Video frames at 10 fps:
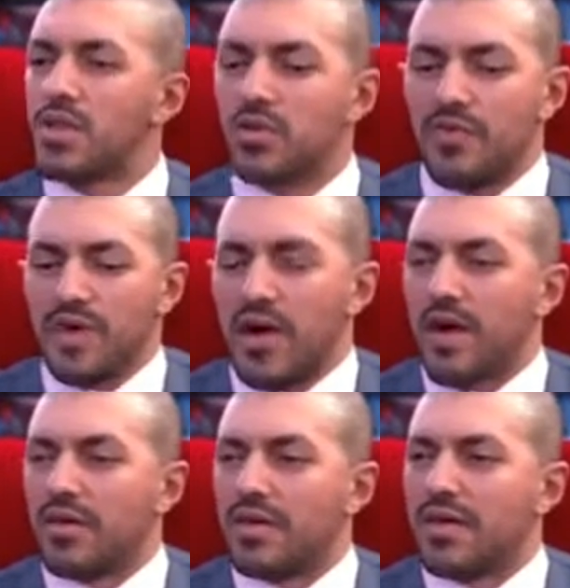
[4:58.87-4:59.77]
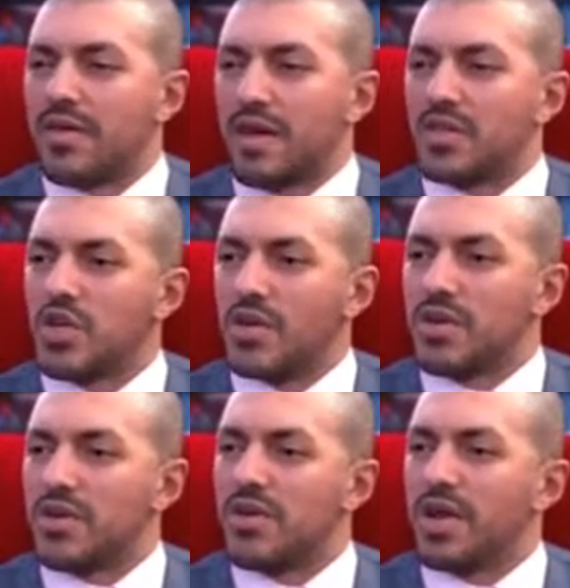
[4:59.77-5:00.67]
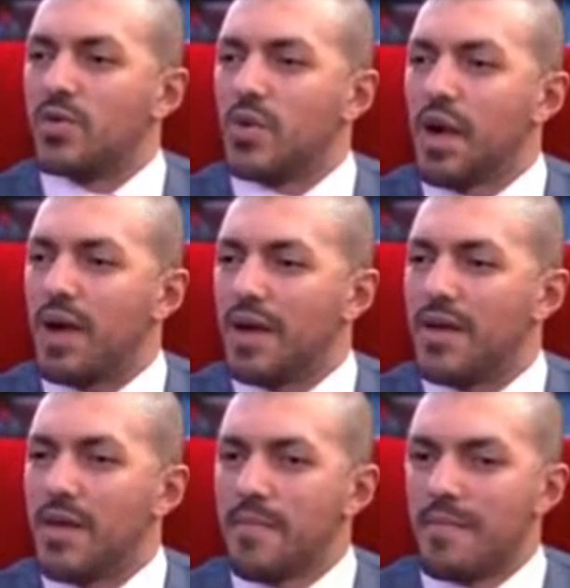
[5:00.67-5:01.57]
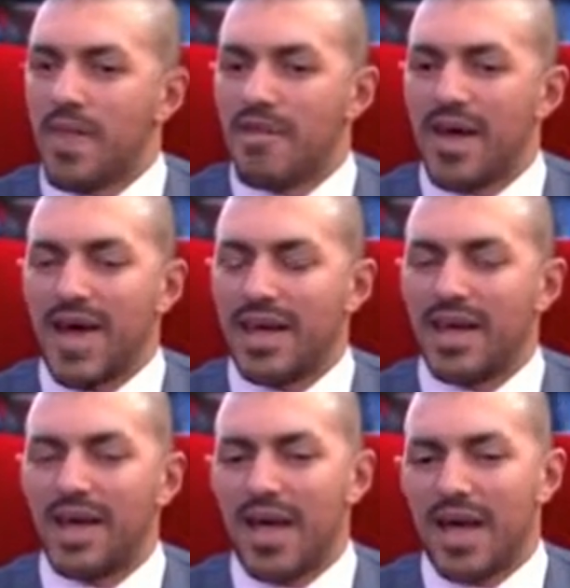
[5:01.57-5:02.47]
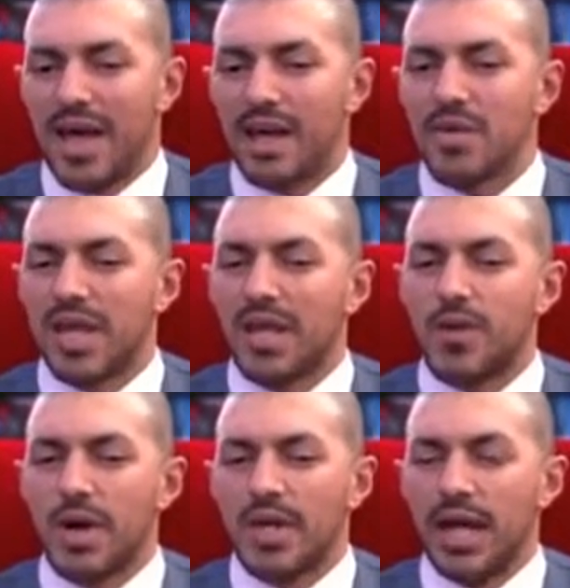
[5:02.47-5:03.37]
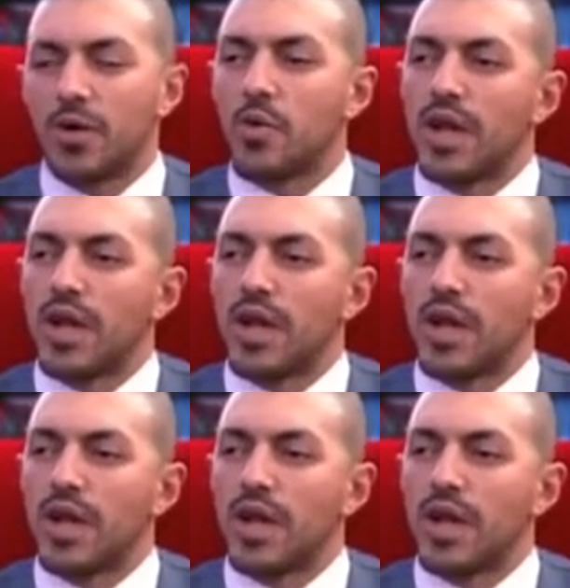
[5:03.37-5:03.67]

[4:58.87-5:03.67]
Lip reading: of an article that I tried to turn it into, and I was like, you know what, I don't want to go.